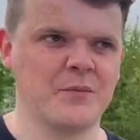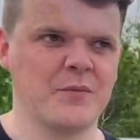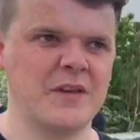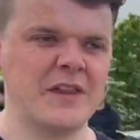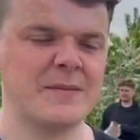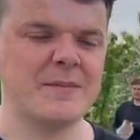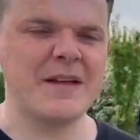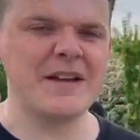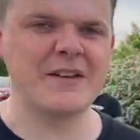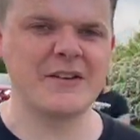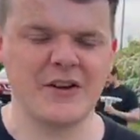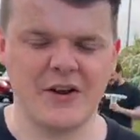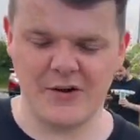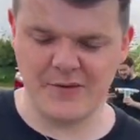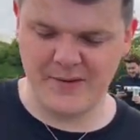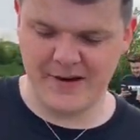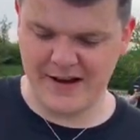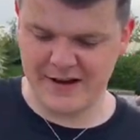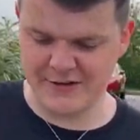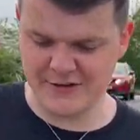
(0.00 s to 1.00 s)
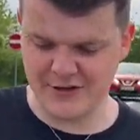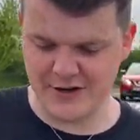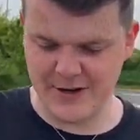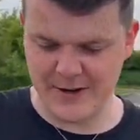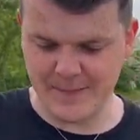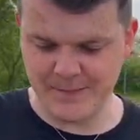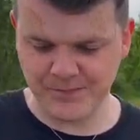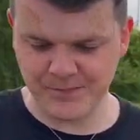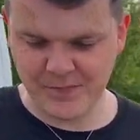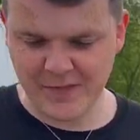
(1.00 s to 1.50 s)
We're in the middle of nowhere, so
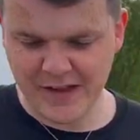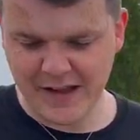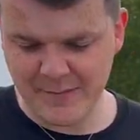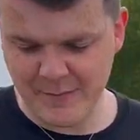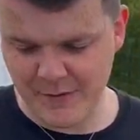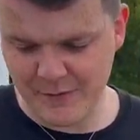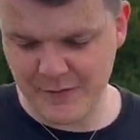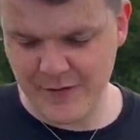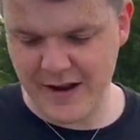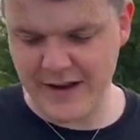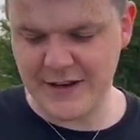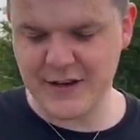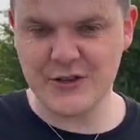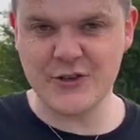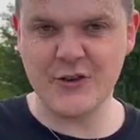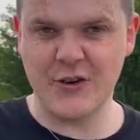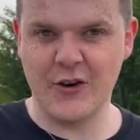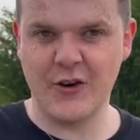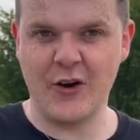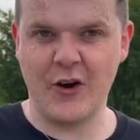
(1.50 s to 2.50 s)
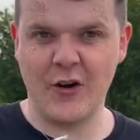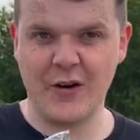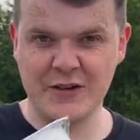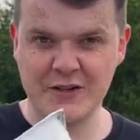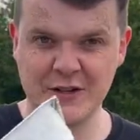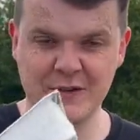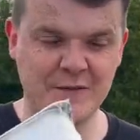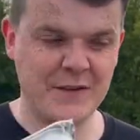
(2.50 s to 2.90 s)
I'm afraid it's sayonara to the